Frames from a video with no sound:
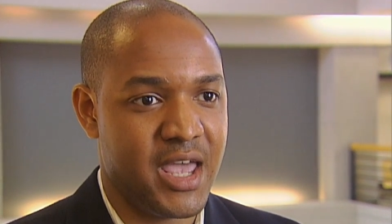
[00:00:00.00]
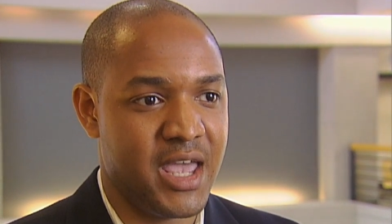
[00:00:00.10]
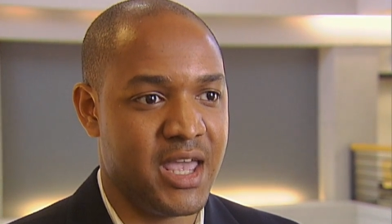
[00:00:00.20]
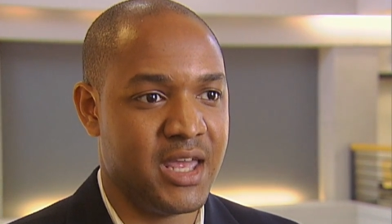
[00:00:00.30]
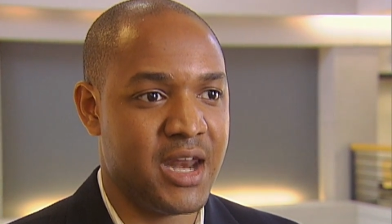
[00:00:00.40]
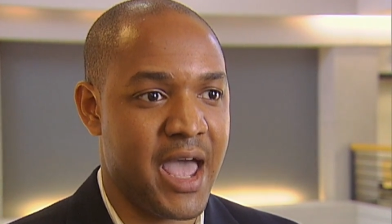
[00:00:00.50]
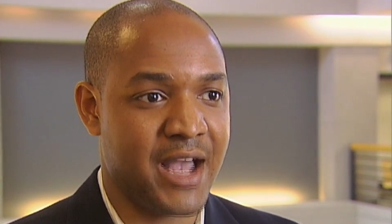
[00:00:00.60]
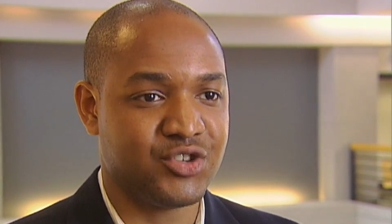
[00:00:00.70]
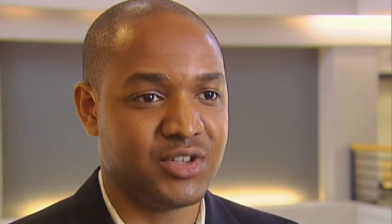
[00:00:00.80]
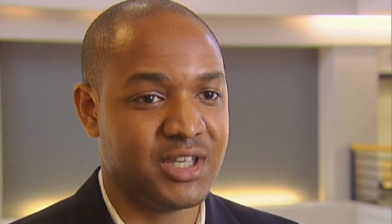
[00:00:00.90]
and
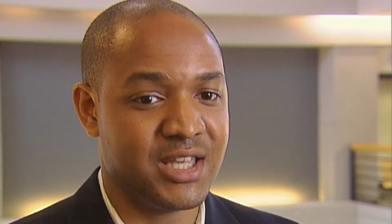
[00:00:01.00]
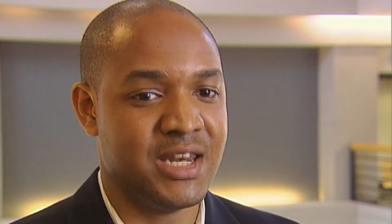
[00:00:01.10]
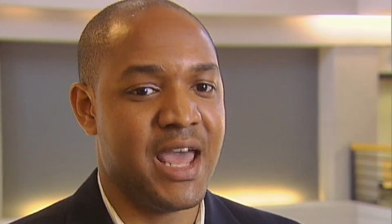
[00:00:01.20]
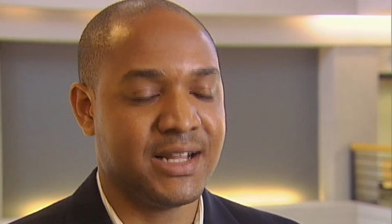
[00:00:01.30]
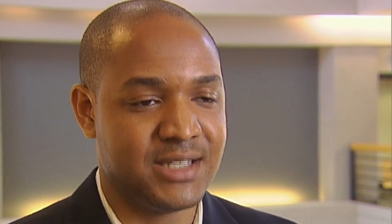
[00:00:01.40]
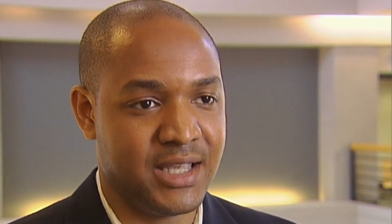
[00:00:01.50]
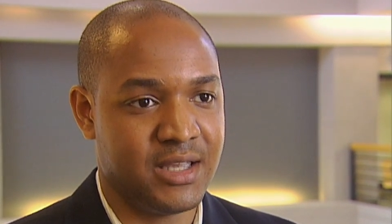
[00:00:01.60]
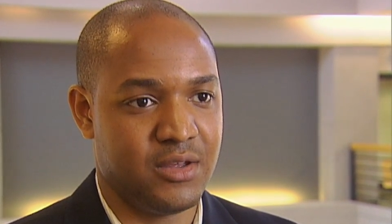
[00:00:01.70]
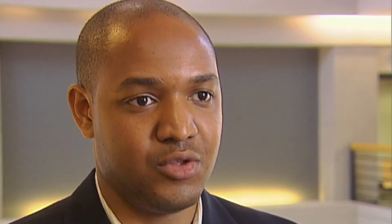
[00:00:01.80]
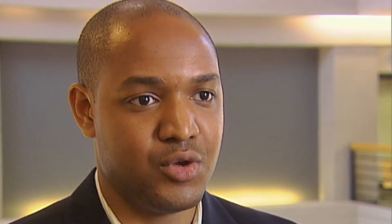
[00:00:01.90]
actually
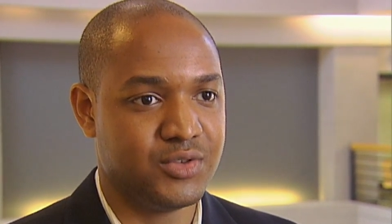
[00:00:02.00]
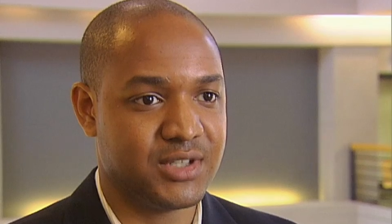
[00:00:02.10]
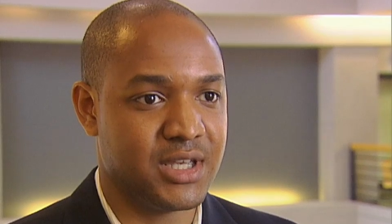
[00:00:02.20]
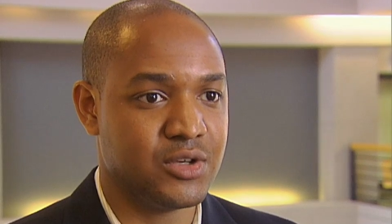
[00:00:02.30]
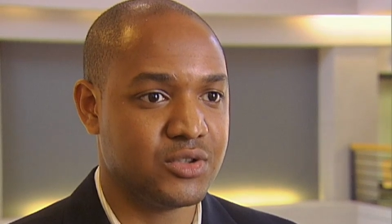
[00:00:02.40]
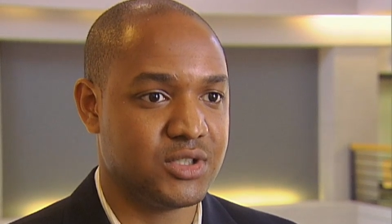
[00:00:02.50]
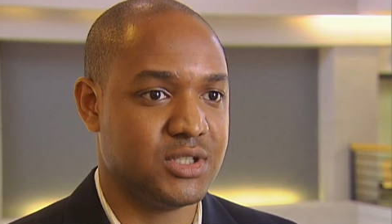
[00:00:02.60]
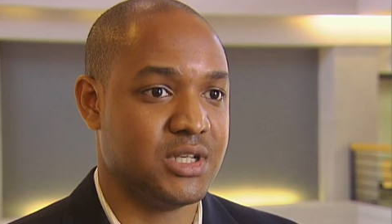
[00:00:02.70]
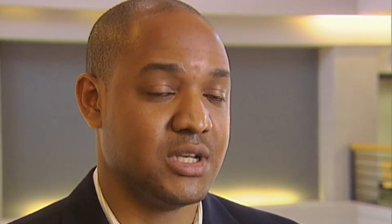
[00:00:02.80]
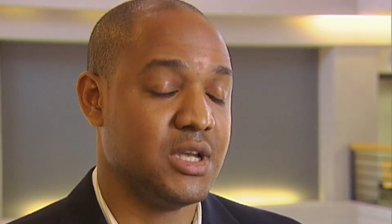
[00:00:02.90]
connecting those skills
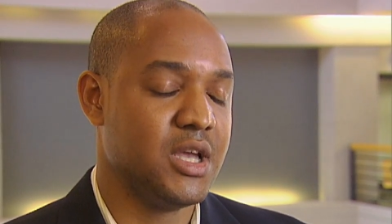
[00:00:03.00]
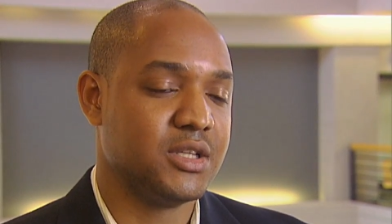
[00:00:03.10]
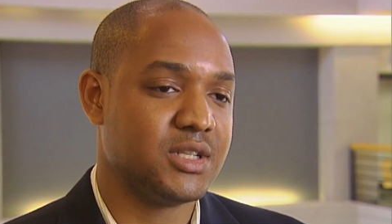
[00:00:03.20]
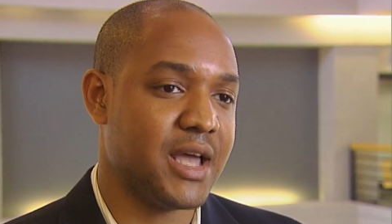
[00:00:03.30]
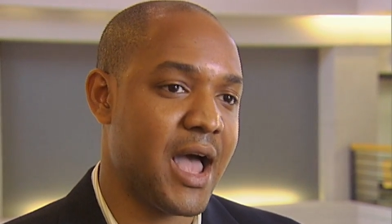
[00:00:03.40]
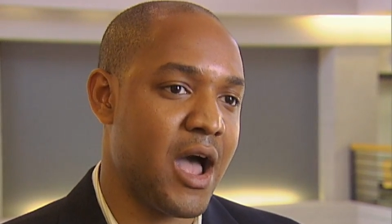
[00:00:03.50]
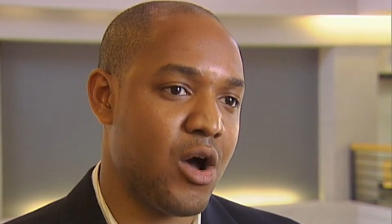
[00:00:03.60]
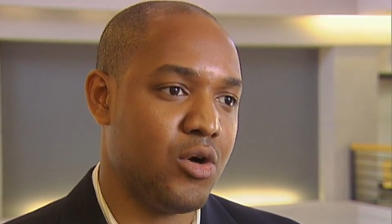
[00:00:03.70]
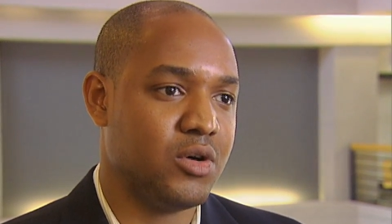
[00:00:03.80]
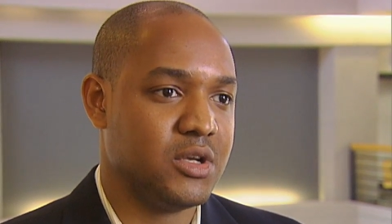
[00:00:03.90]
to
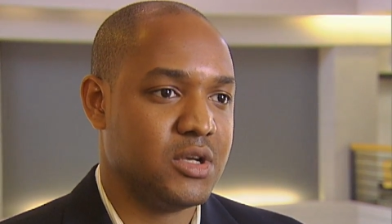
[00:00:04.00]
how,